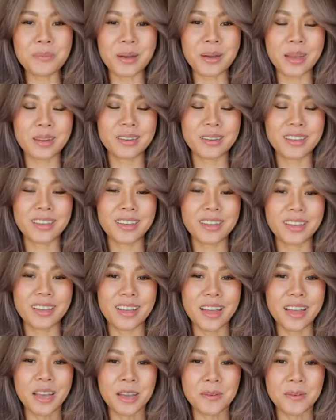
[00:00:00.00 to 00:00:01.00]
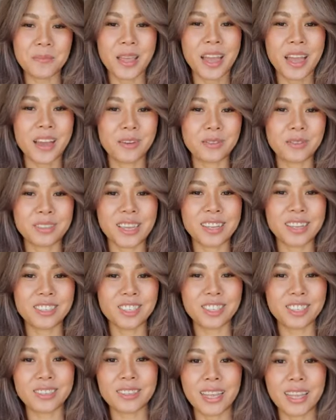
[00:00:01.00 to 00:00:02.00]
But I'll take
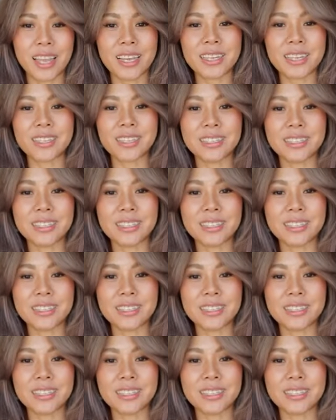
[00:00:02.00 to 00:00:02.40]
just like